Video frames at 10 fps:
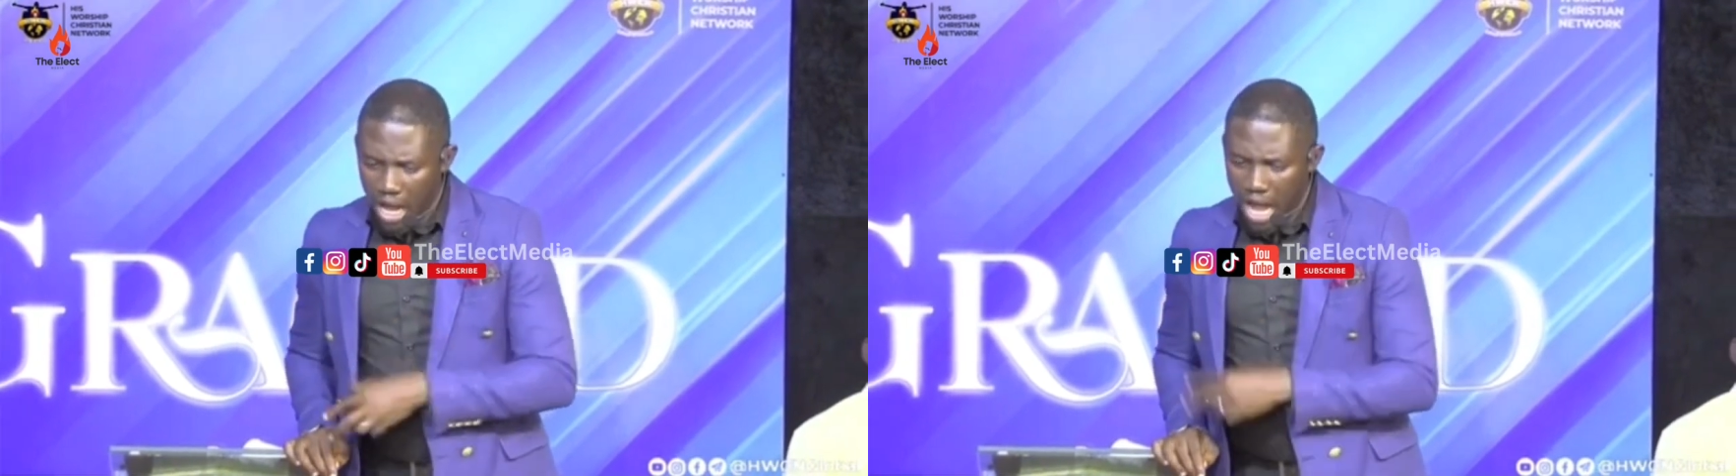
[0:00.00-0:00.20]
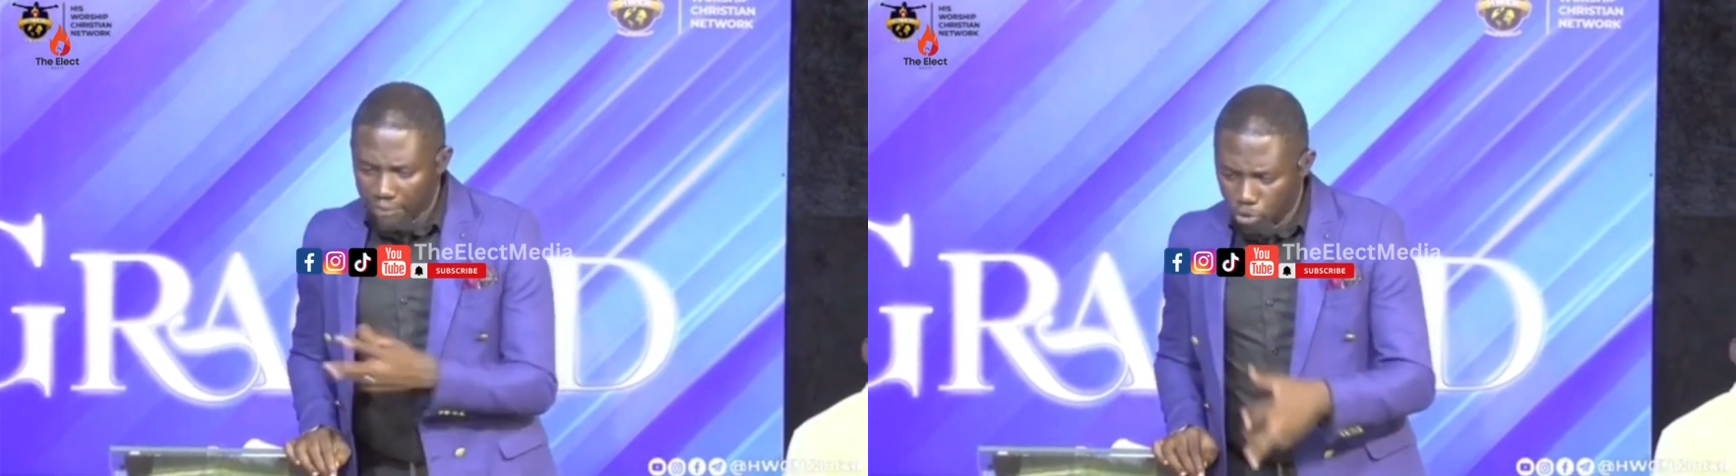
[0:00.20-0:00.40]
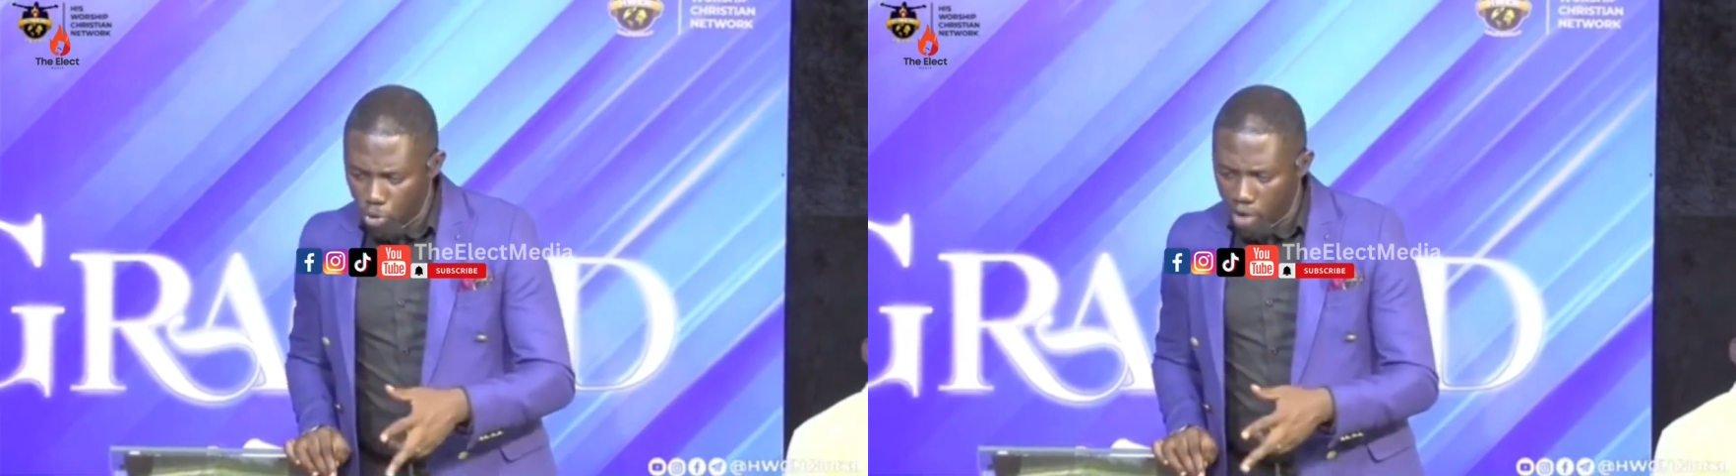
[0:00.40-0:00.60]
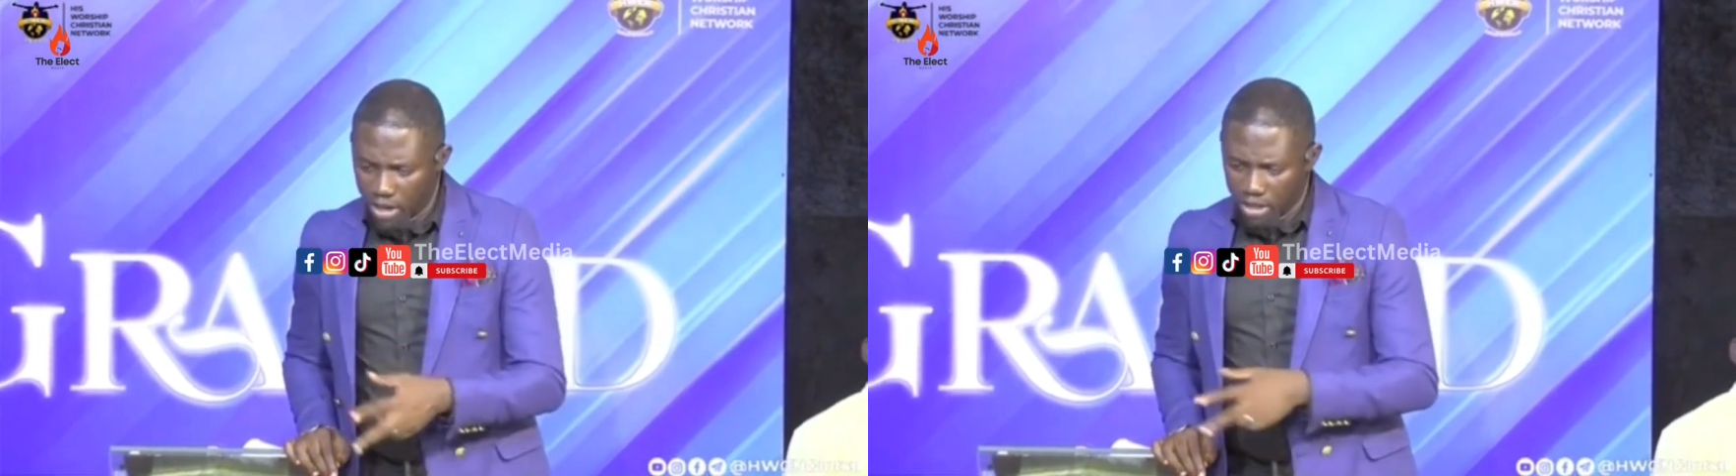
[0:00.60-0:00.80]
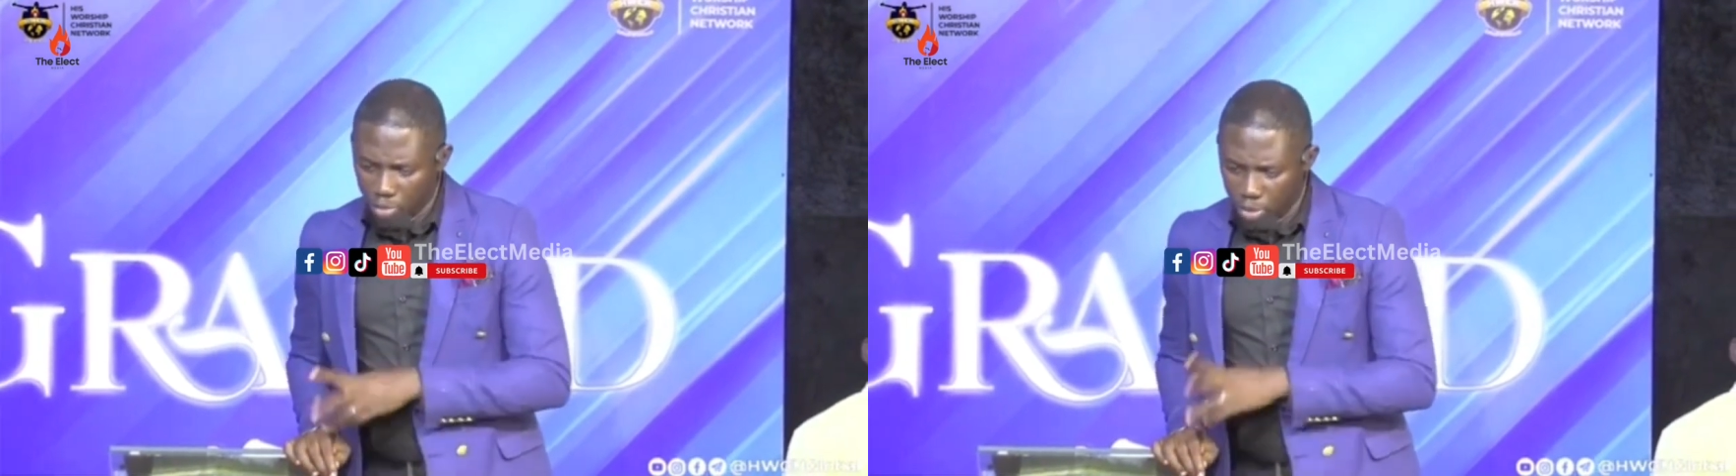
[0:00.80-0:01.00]
I have two
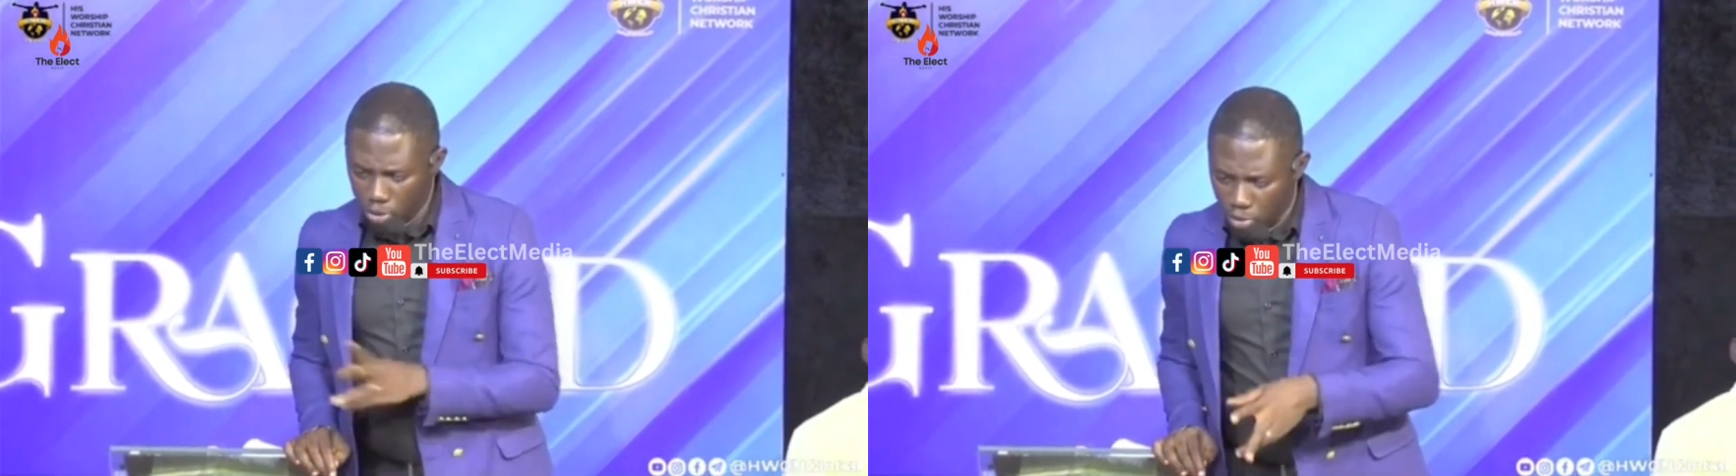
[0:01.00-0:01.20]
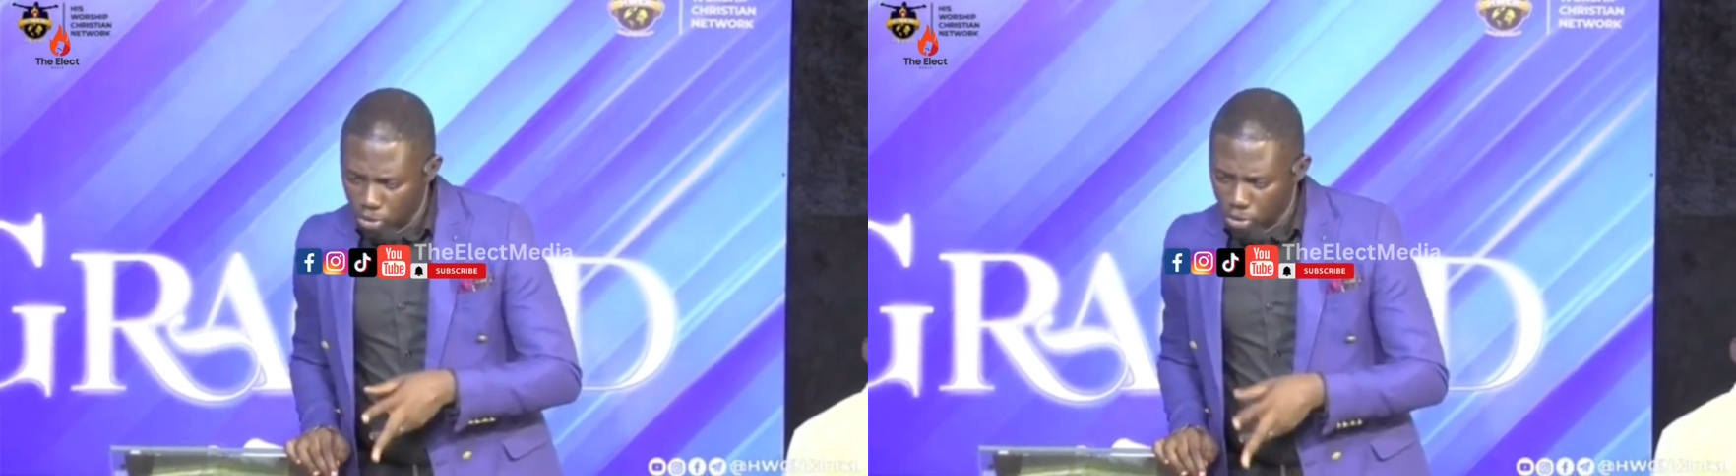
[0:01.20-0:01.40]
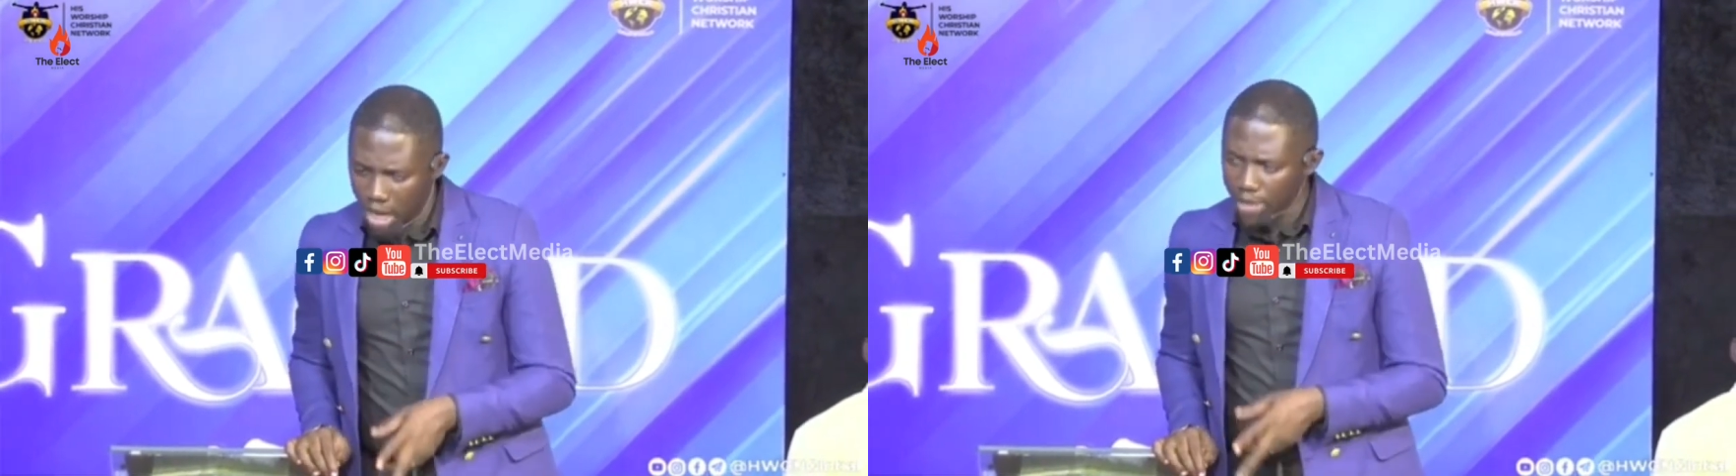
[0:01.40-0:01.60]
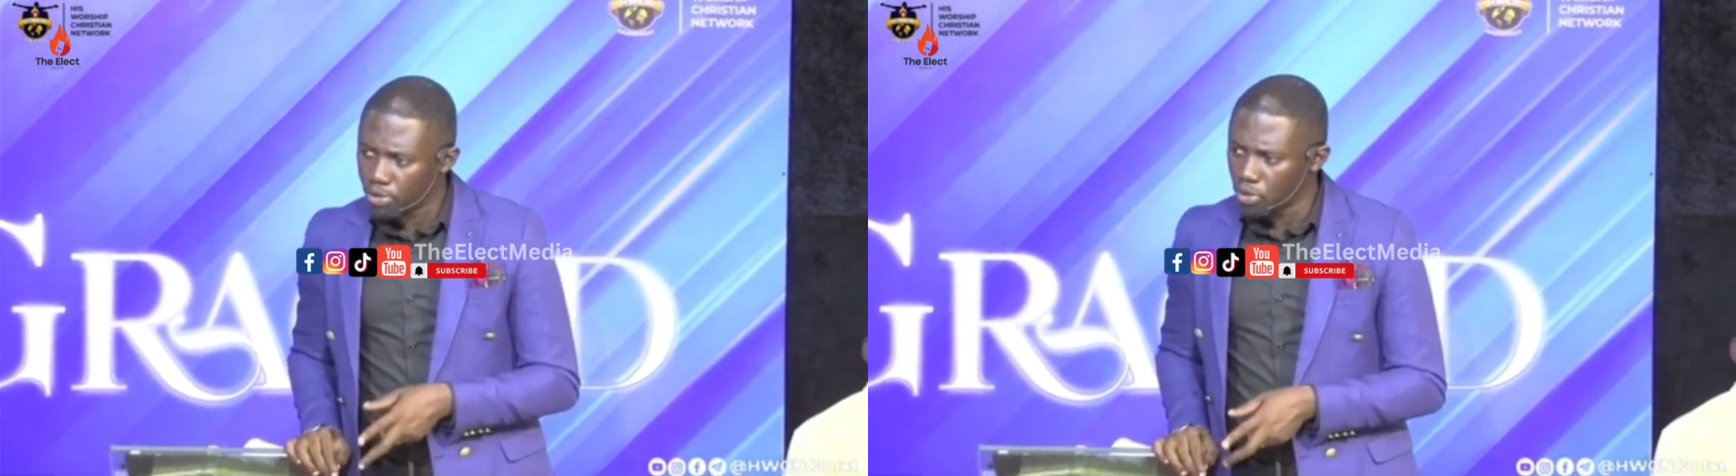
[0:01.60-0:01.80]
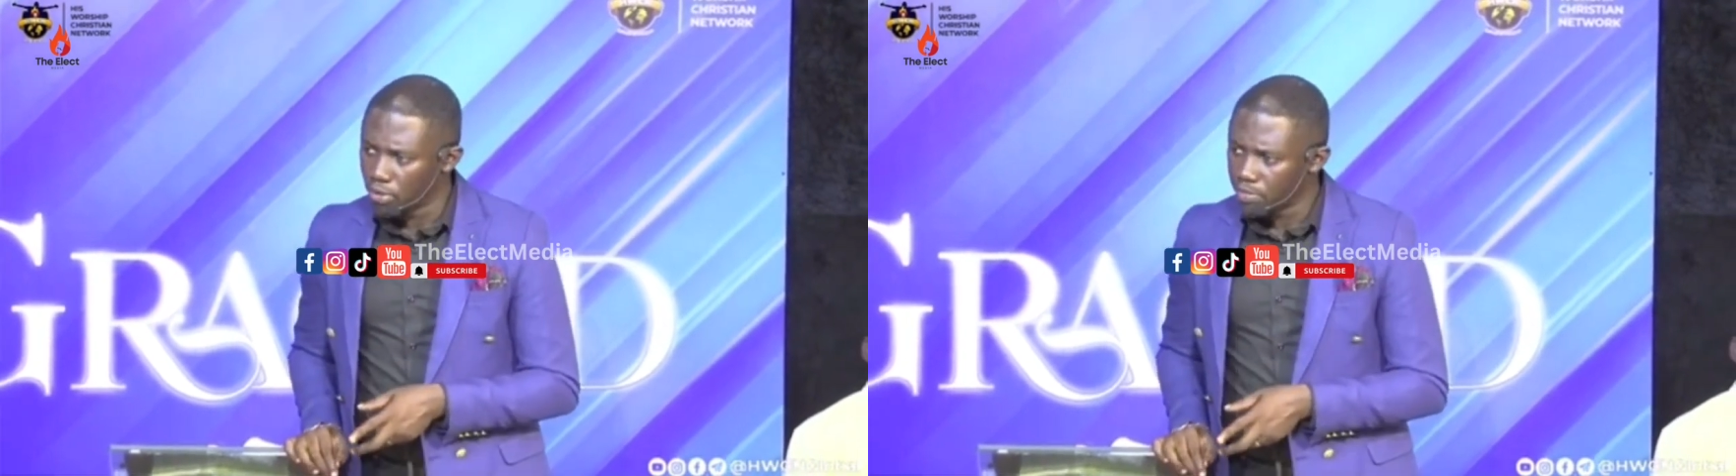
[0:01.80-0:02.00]
offers. Which one should I do?